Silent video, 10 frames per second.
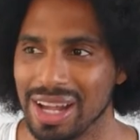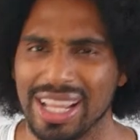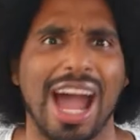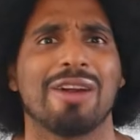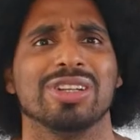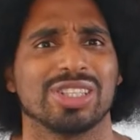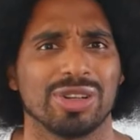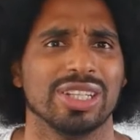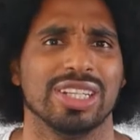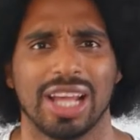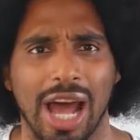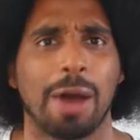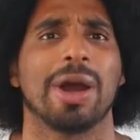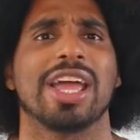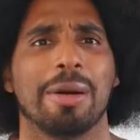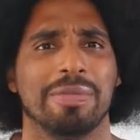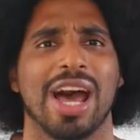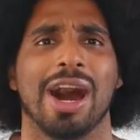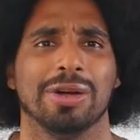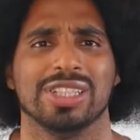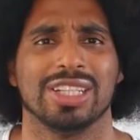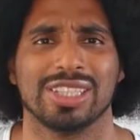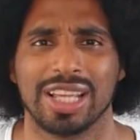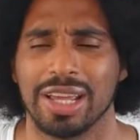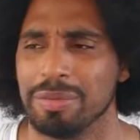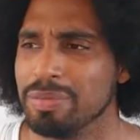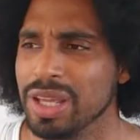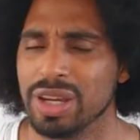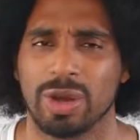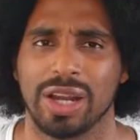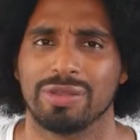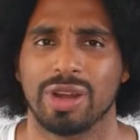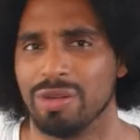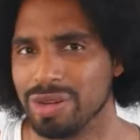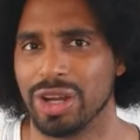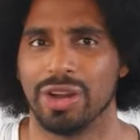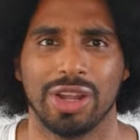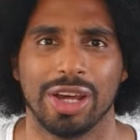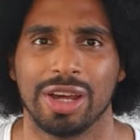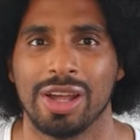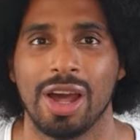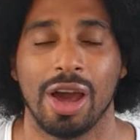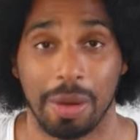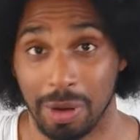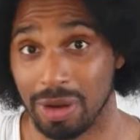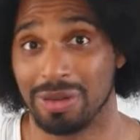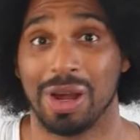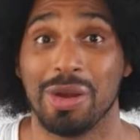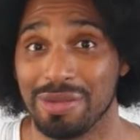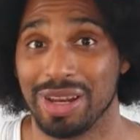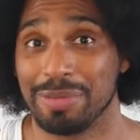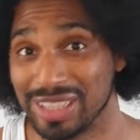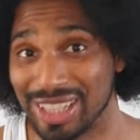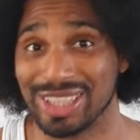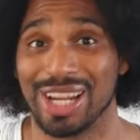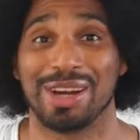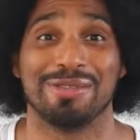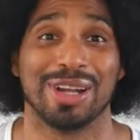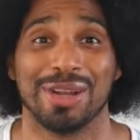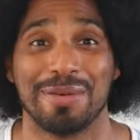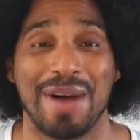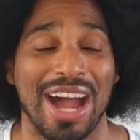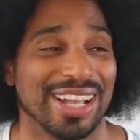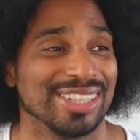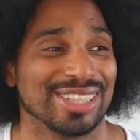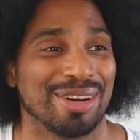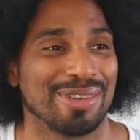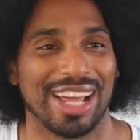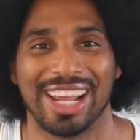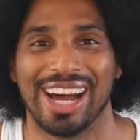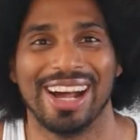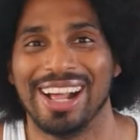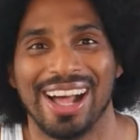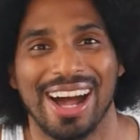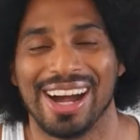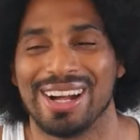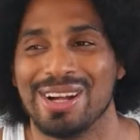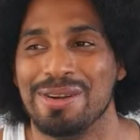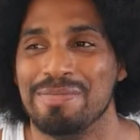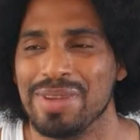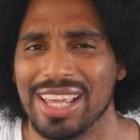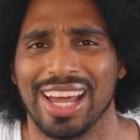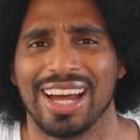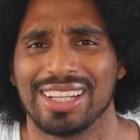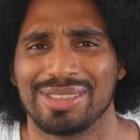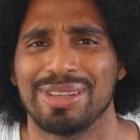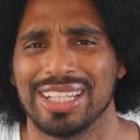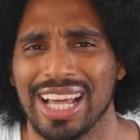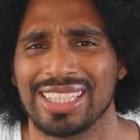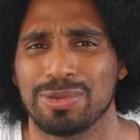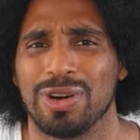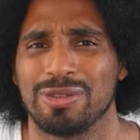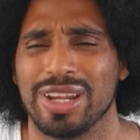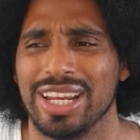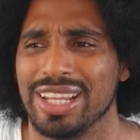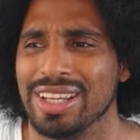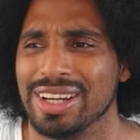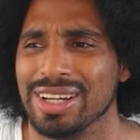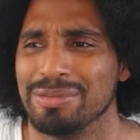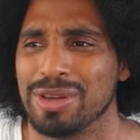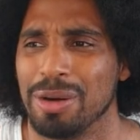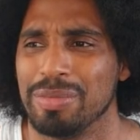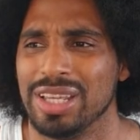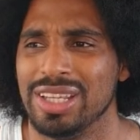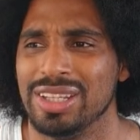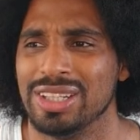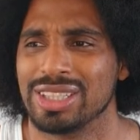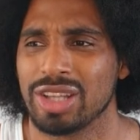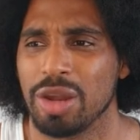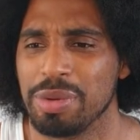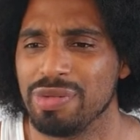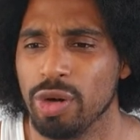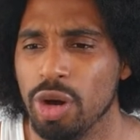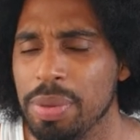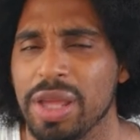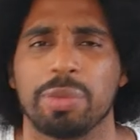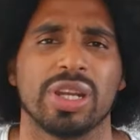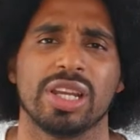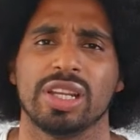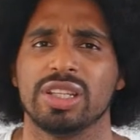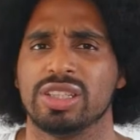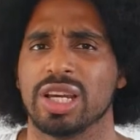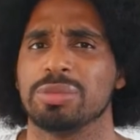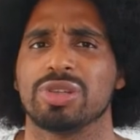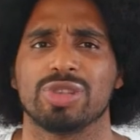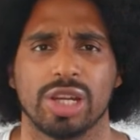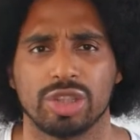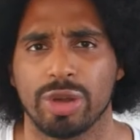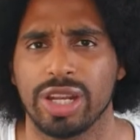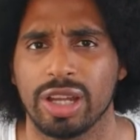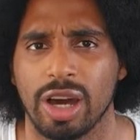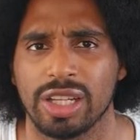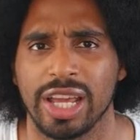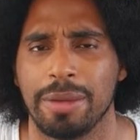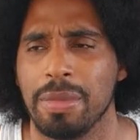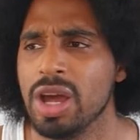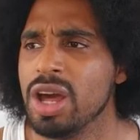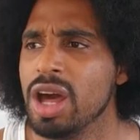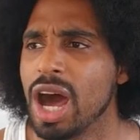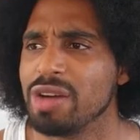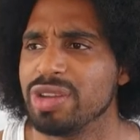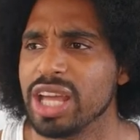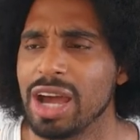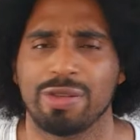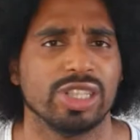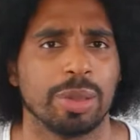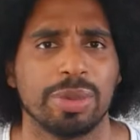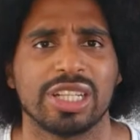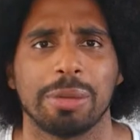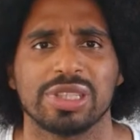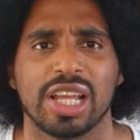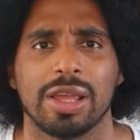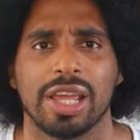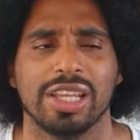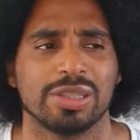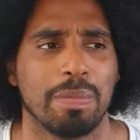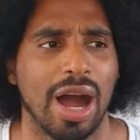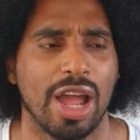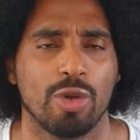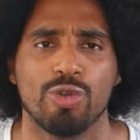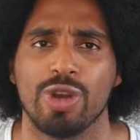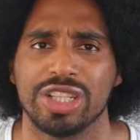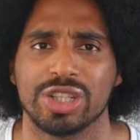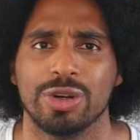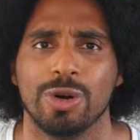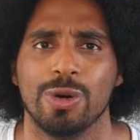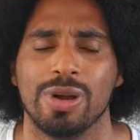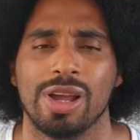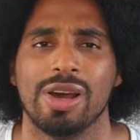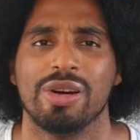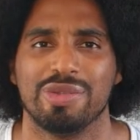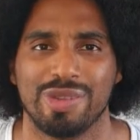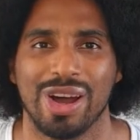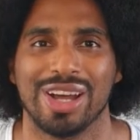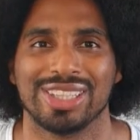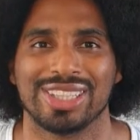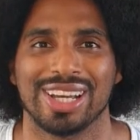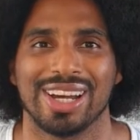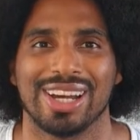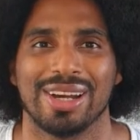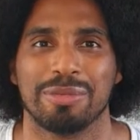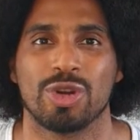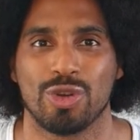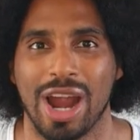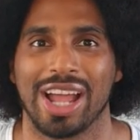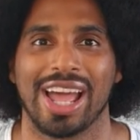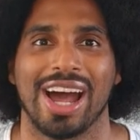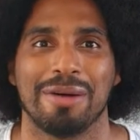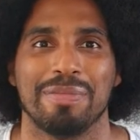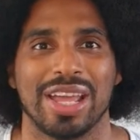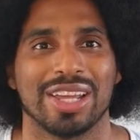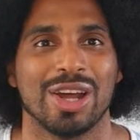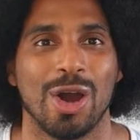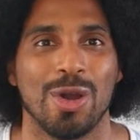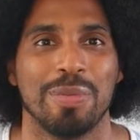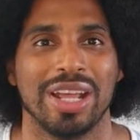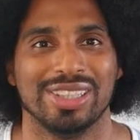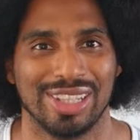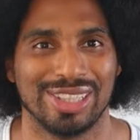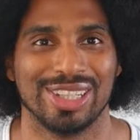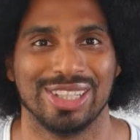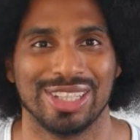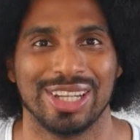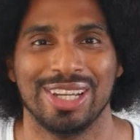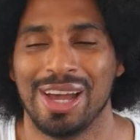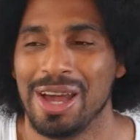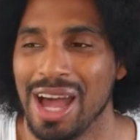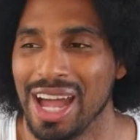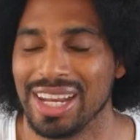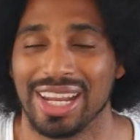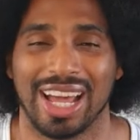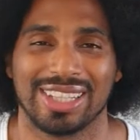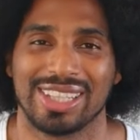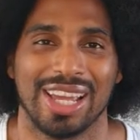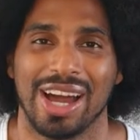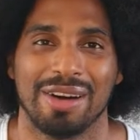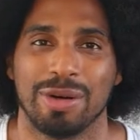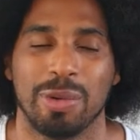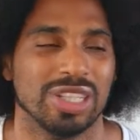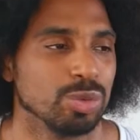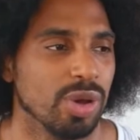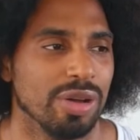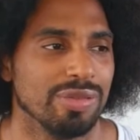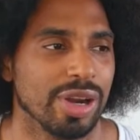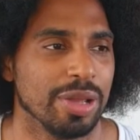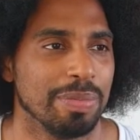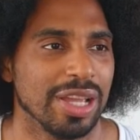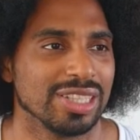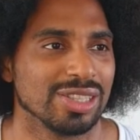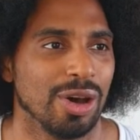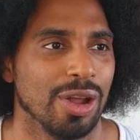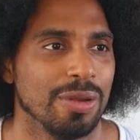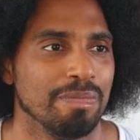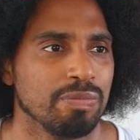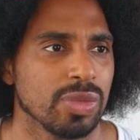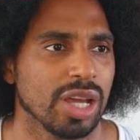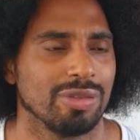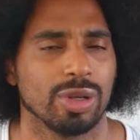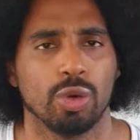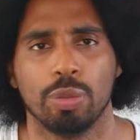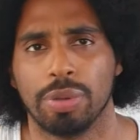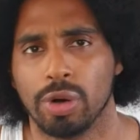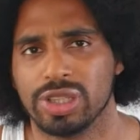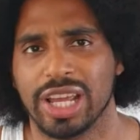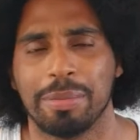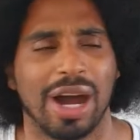character and how I am now to this day, and being kind of confident on the, well, hopefully potentially confident on the mic and stuff like that. But yeah, I think that's what really got me started before. But when in terms of a trading card game, I think AFROCHIBI Champs is my original first crack at making a homemade TCG. And then, like I say, other ones were very based on kind of a little board game